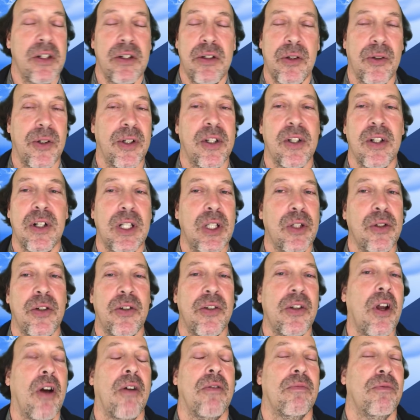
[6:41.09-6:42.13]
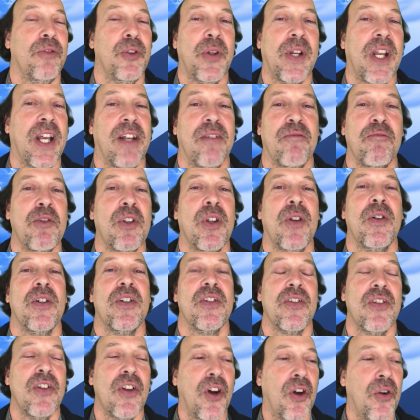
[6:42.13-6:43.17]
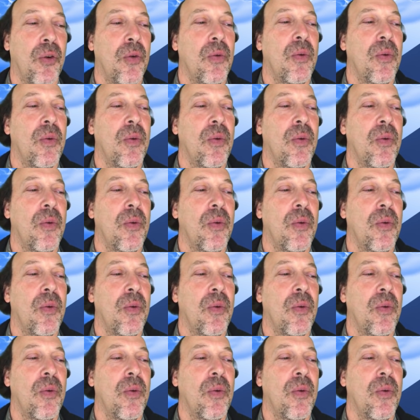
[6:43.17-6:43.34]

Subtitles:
Turing concluded, no, you can't. There is no